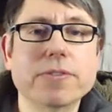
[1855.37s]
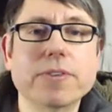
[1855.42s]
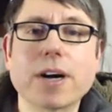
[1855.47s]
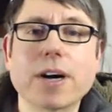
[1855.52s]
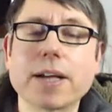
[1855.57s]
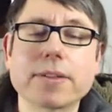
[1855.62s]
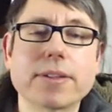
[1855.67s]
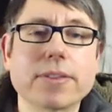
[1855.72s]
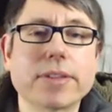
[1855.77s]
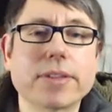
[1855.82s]

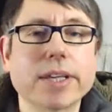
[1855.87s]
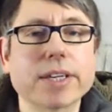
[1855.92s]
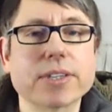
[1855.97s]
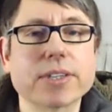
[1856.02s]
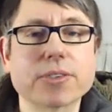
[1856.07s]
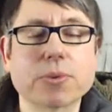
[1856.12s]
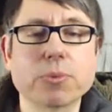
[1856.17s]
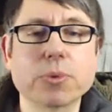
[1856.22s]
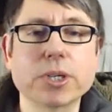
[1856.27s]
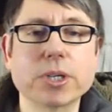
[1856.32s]
other
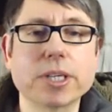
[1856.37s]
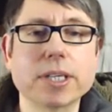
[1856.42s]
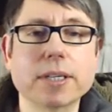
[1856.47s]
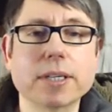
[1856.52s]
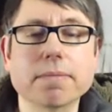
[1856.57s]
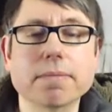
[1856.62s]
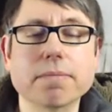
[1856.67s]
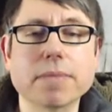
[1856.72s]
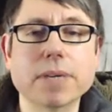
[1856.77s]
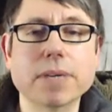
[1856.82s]
things we
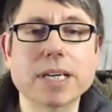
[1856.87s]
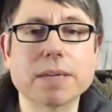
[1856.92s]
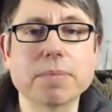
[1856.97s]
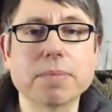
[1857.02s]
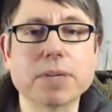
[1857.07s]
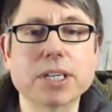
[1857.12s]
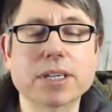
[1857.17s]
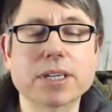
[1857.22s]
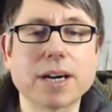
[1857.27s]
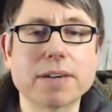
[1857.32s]
may
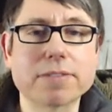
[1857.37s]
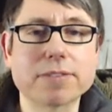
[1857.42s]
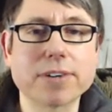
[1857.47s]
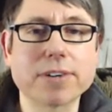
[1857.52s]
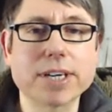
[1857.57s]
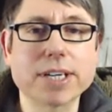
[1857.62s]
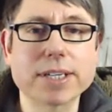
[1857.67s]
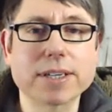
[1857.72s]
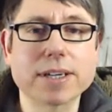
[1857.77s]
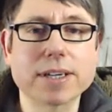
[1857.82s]
be
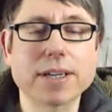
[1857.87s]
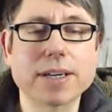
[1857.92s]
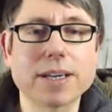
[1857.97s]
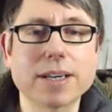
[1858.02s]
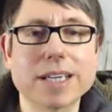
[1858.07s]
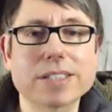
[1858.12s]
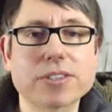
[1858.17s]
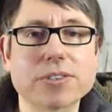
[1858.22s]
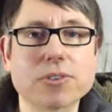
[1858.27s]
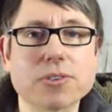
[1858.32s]
covering
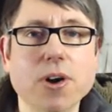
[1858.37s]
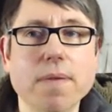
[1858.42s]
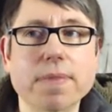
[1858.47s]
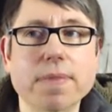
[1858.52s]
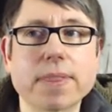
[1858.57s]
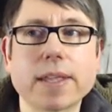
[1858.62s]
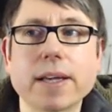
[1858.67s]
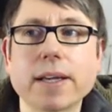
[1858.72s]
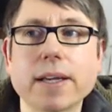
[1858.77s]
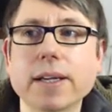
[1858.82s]
later on.
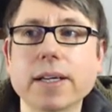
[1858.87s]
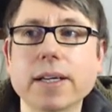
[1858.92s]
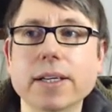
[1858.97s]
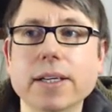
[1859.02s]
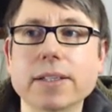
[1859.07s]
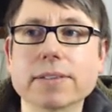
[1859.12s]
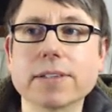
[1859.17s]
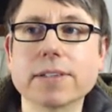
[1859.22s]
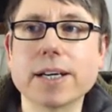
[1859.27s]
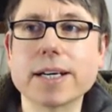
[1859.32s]

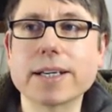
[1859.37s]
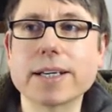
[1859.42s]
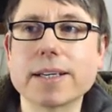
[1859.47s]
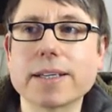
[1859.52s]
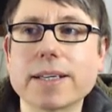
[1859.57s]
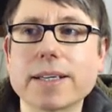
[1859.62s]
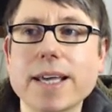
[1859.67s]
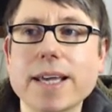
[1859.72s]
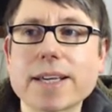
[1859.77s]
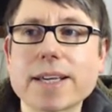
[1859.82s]
Right,
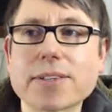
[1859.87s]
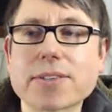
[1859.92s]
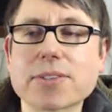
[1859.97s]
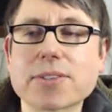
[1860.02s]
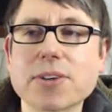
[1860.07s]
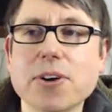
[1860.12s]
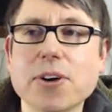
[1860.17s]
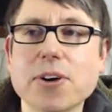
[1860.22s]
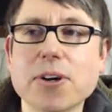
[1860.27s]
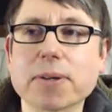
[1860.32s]
next
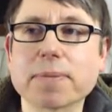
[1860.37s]
song.